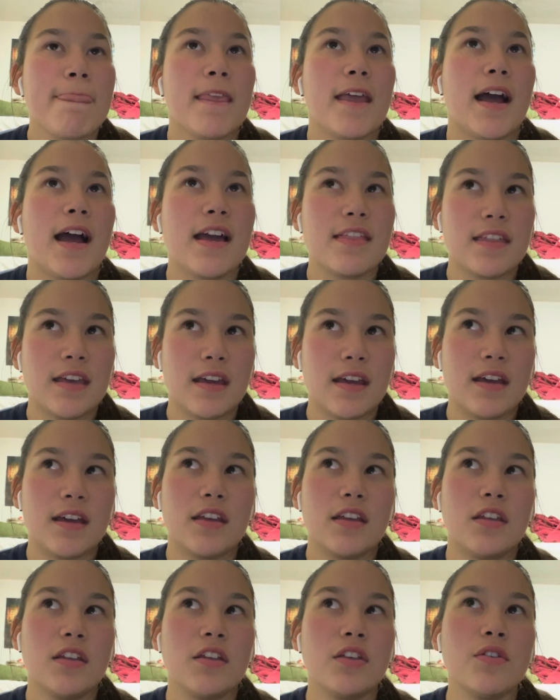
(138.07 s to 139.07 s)
I think
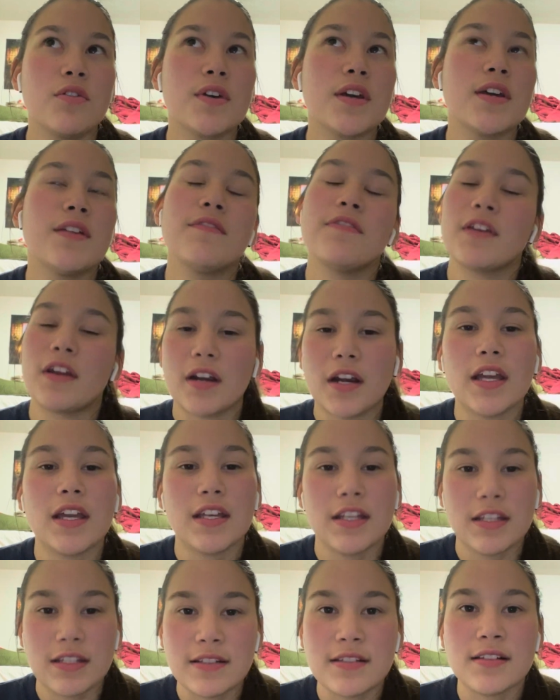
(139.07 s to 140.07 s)
you can very
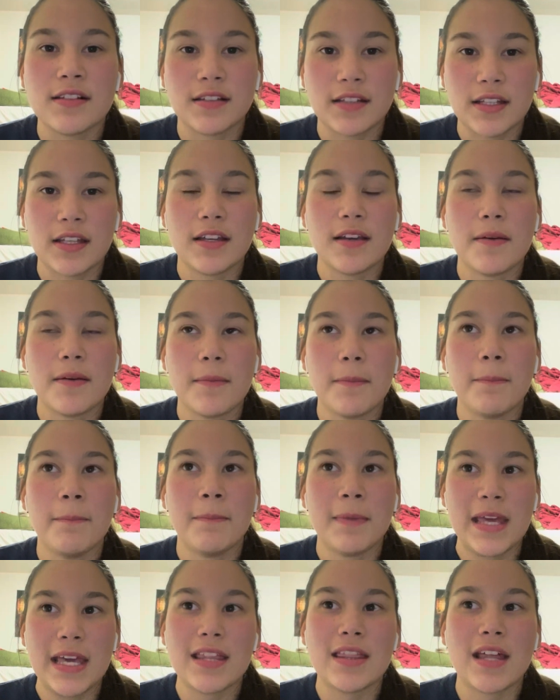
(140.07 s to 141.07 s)
easily
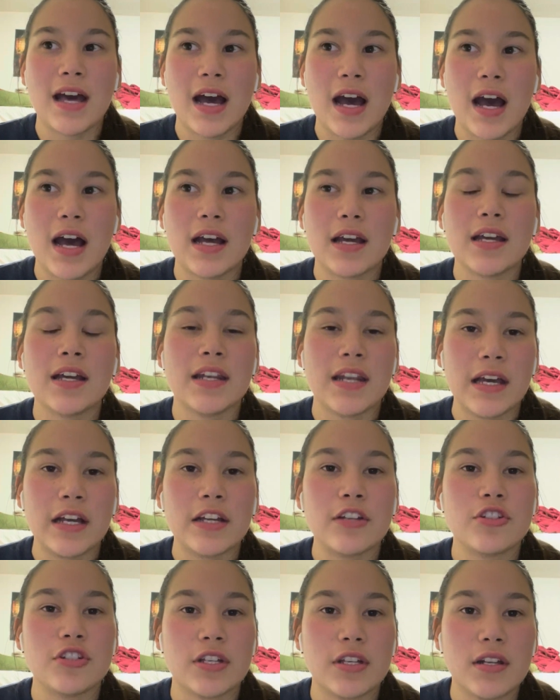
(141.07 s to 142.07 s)
make that
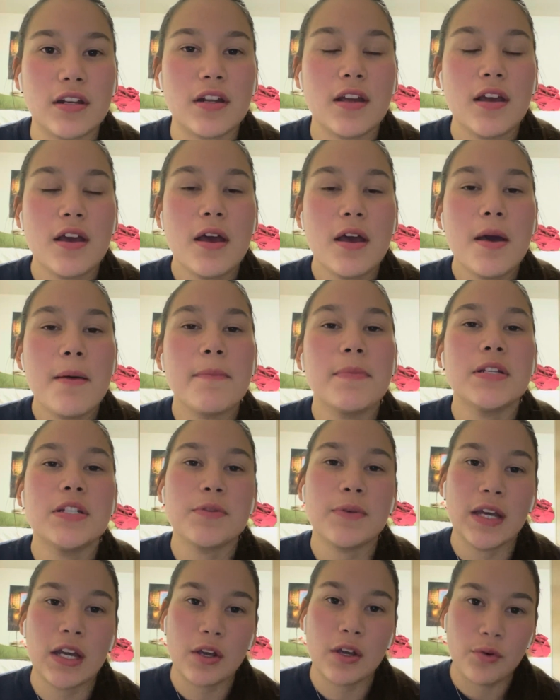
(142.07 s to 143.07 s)
connection
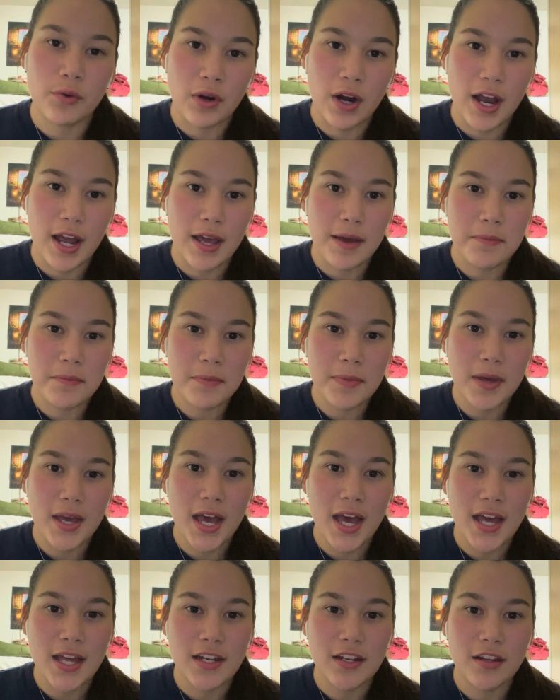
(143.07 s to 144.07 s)
between crime
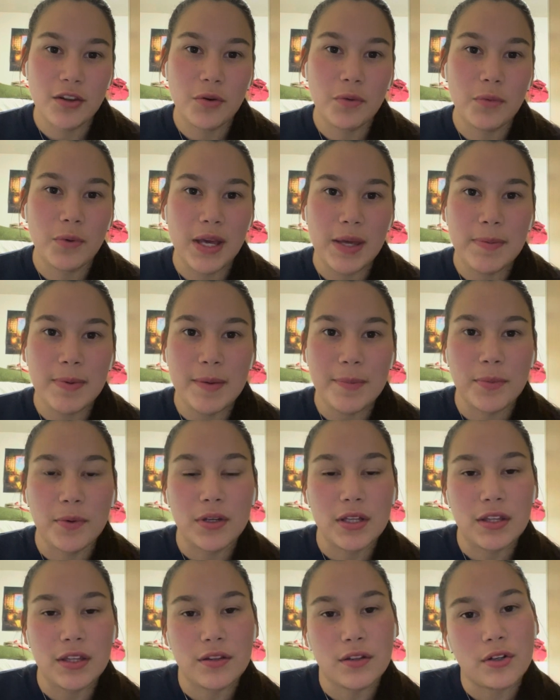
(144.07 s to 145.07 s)
and the way people
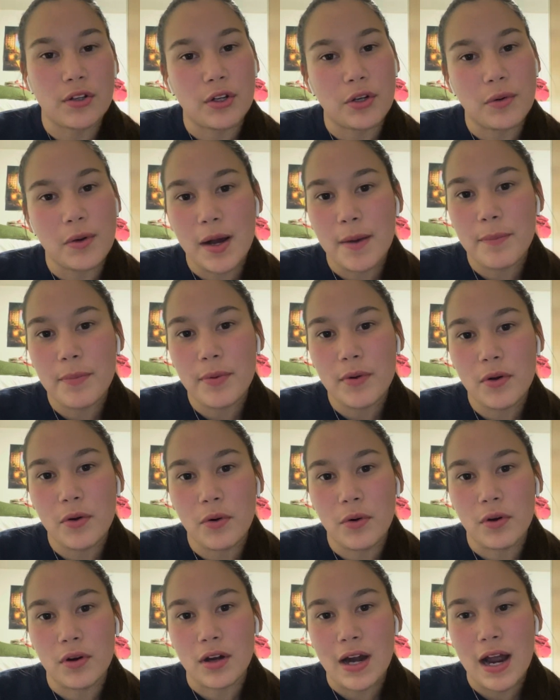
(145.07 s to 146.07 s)
either grew up
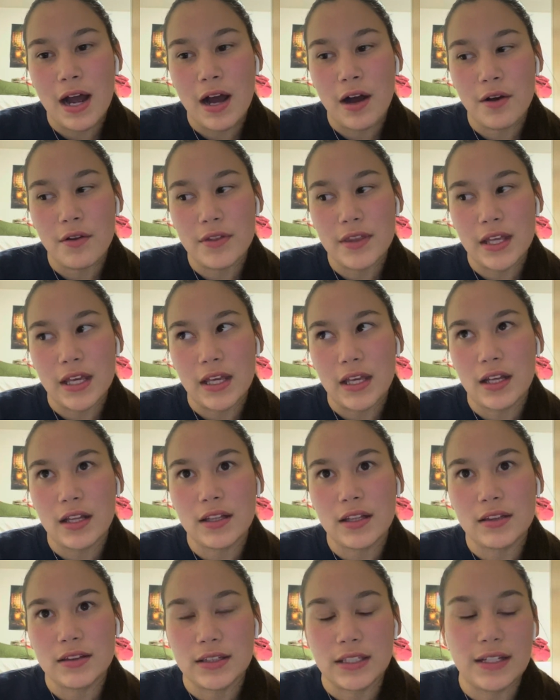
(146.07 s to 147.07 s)
or how they
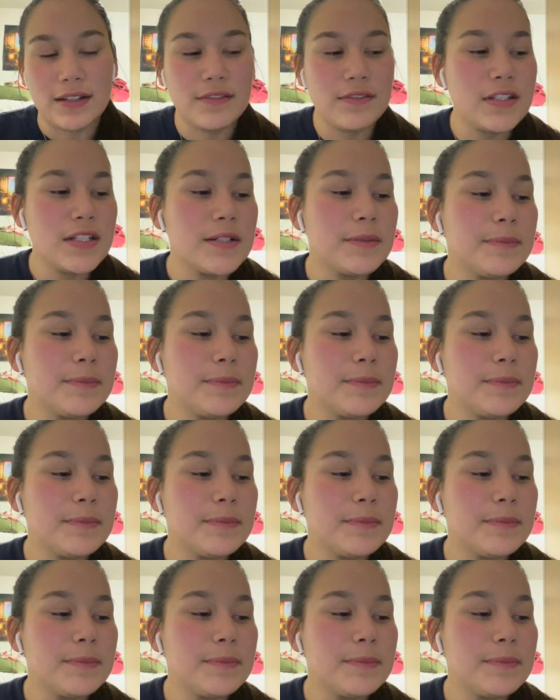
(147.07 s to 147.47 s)
lived.